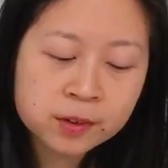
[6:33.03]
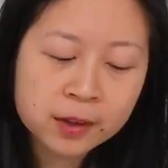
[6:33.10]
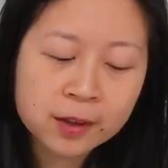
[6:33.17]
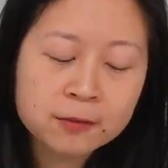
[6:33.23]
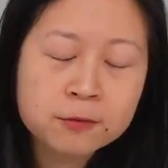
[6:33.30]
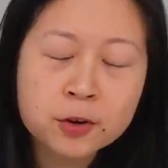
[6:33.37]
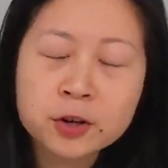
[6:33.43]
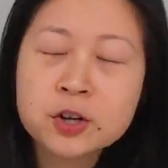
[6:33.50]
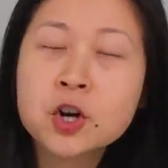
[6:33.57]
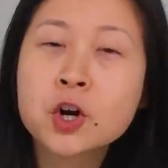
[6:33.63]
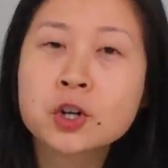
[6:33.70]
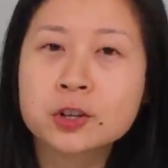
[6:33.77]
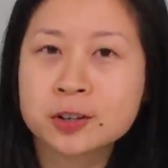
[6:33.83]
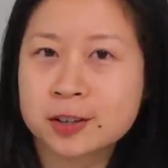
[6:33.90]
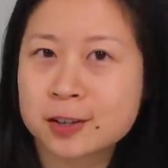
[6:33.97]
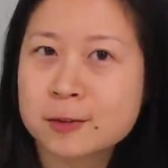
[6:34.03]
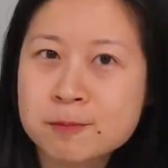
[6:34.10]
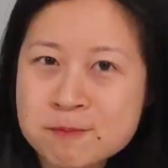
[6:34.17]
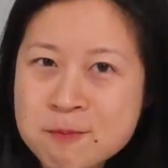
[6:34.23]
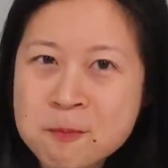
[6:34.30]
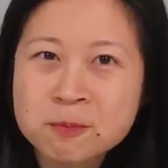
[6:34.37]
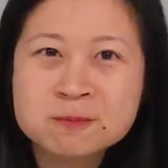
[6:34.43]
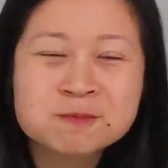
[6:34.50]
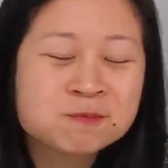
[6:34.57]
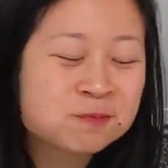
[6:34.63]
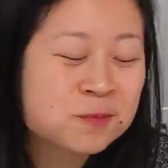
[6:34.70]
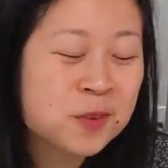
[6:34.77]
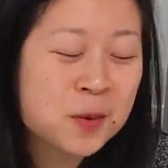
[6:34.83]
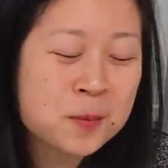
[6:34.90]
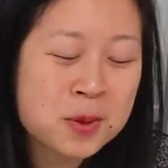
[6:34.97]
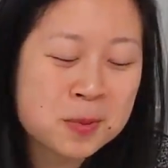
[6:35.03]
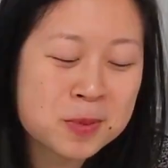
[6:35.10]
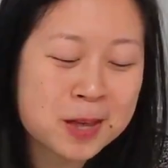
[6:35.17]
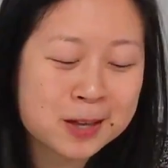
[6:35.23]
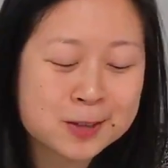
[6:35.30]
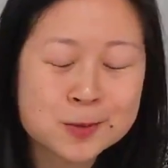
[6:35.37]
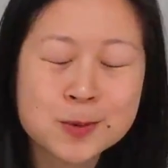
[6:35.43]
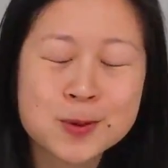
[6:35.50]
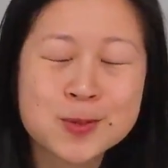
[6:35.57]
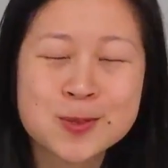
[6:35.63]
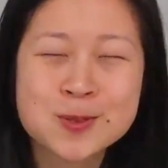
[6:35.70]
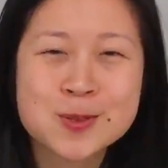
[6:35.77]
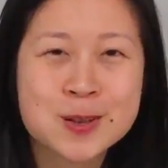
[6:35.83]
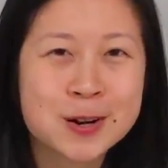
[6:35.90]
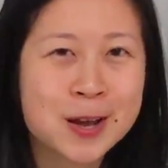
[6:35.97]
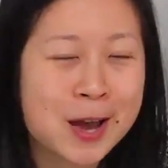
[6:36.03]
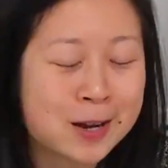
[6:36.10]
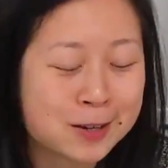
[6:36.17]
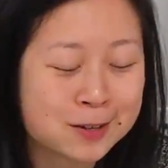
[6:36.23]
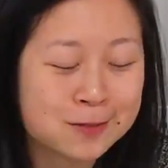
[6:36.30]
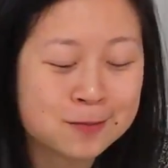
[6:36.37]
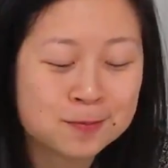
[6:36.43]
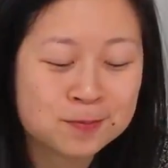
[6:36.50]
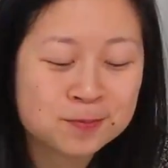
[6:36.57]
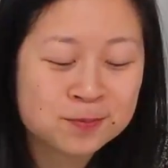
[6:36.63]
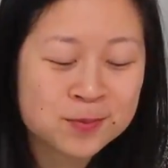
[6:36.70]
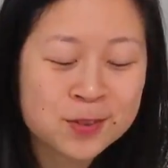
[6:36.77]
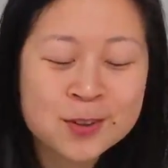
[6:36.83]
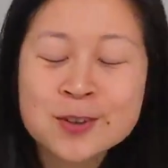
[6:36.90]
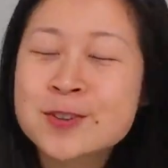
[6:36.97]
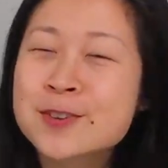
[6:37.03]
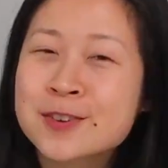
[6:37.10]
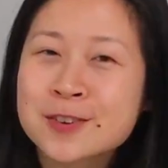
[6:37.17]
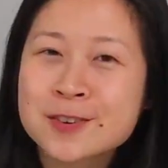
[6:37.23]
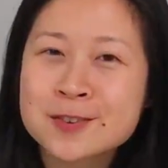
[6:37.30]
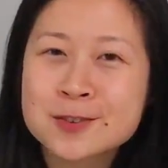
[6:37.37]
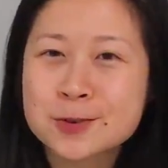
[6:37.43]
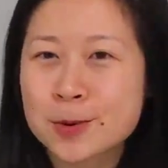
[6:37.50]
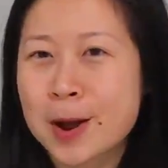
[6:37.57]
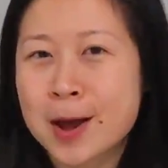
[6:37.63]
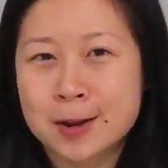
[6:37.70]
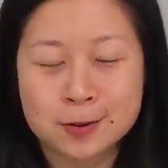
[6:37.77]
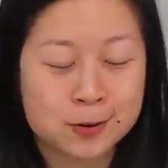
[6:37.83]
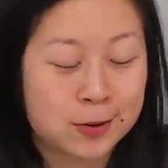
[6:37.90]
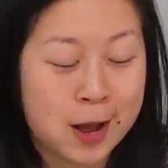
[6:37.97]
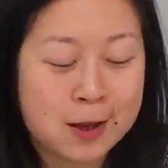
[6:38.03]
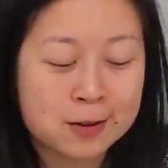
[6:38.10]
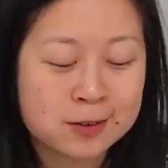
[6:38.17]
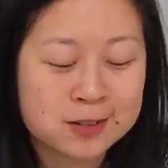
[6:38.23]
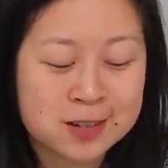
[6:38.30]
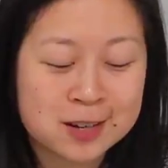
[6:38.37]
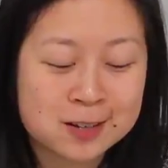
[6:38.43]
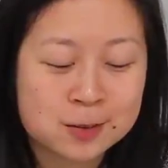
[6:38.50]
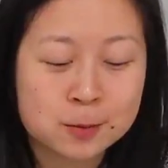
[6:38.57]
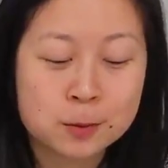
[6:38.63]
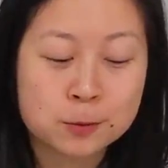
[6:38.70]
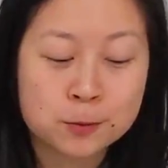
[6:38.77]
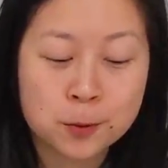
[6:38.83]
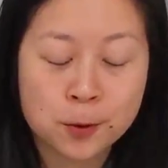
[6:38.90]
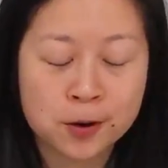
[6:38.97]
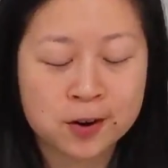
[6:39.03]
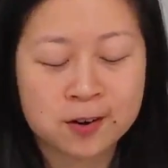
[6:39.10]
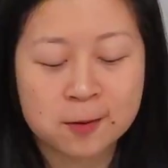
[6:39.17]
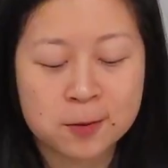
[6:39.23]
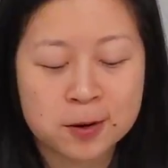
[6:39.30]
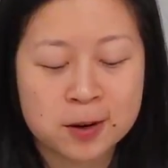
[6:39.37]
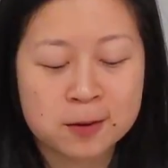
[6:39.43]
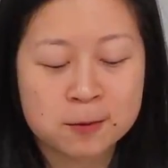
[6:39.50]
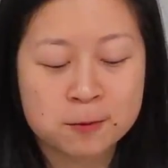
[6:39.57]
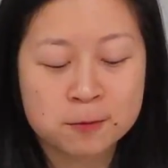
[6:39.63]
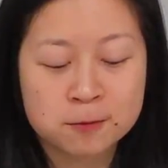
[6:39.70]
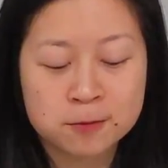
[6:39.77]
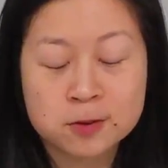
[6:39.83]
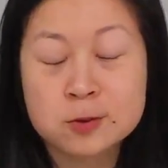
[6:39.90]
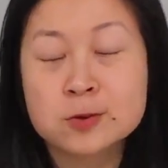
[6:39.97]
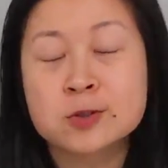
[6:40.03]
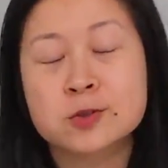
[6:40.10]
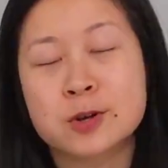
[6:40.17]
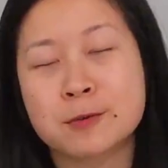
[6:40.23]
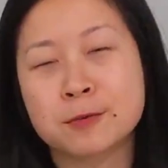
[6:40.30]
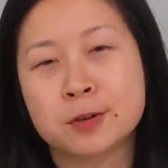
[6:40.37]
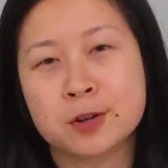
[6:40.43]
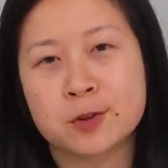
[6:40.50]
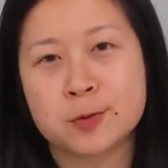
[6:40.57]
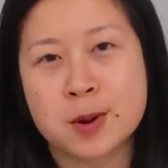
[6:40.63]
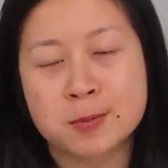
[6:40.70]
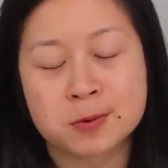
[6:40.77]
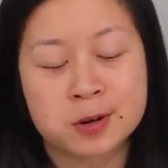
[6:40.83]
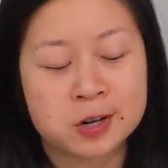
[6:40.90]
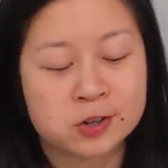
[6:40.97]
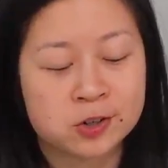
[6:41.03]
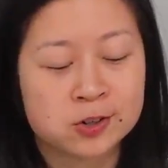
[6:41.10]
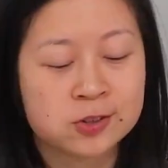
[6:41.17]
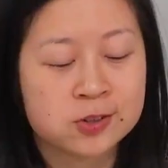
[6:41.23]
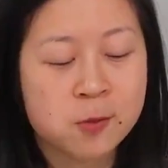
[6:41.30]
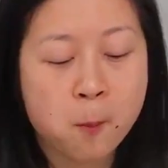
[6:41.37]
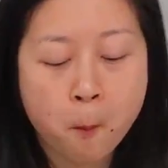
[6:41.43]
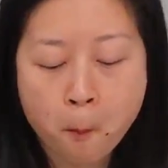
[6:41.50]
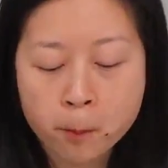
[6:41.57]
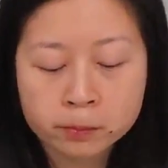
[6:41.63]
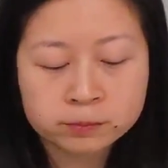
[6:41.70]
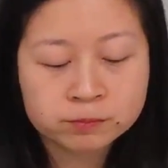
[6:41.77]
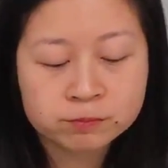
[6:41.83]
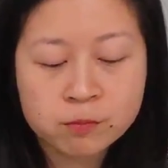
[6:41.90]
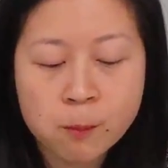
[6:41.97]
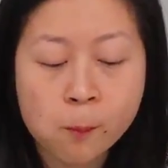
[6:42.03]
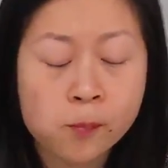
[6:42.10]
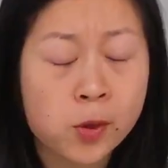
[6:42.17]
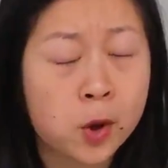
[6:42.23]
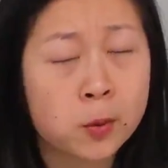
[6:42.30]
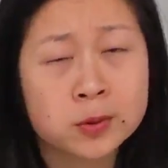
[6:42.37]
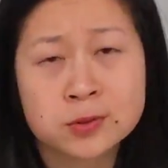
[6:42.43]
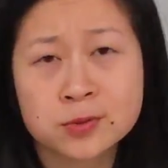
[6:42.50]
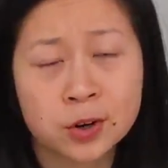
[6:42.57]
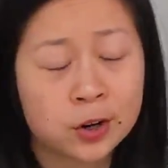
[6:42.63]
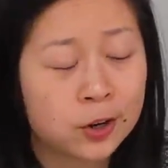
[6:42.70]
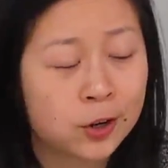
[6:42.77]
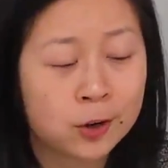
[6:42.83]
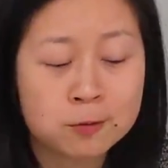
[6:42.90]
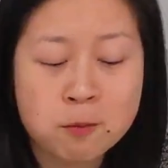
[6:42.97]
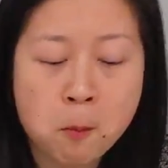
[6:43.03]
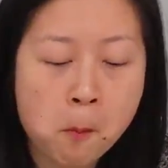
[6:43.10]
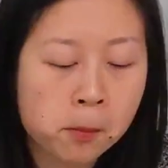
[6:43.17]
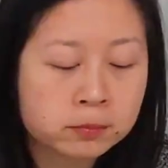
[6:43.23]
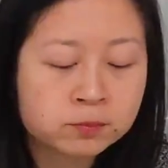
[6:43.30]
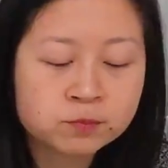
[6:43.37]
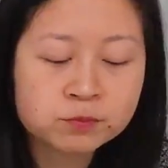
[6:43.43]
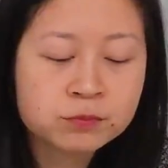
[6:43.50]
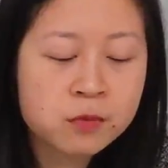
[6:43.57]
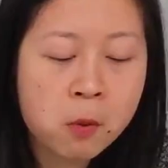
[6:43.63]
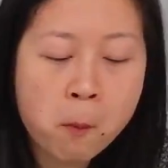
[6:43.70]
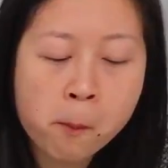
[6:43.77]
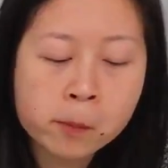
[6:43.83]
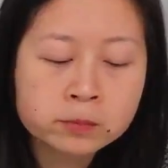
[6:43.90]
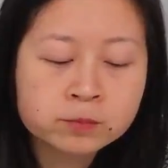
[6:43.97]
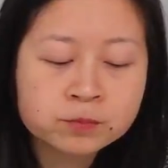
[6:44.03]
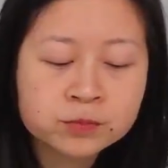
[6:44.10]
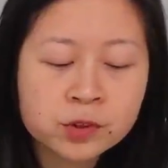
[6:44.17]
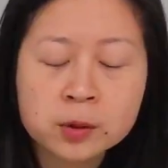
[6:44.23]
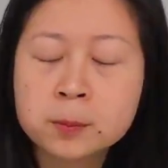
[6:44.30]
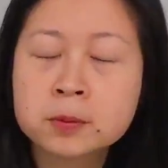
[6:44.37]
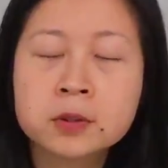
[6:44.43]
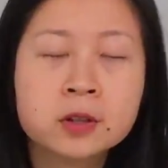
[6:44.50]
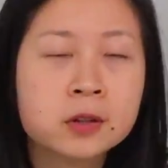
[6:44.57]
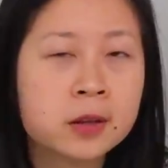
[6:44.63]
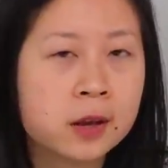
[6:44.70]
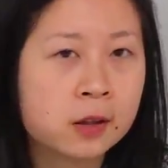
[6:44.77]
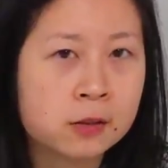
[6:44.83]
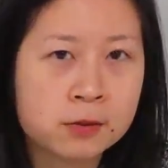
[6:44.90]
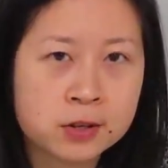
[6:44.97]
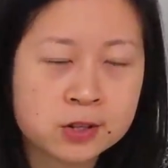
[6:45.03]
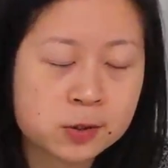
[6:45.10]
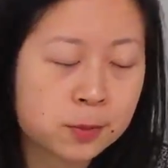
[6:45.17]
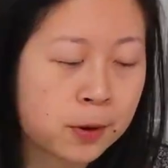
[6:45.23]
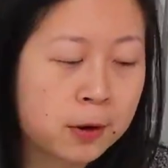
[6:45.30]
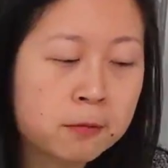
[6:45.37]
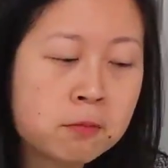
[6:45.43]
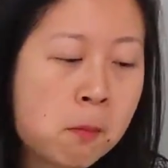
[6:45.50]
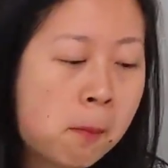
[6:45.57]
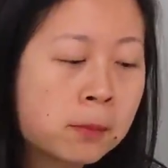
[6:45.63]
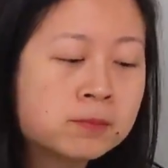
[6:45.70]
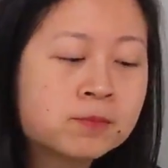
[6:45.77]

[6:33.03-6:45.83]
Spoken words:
and very garlicky. Maybe that's one that I hadn't tried or hadn't tasted before when I used the truffle in the preparations. Oh, it's very good. Completely elevates the bread.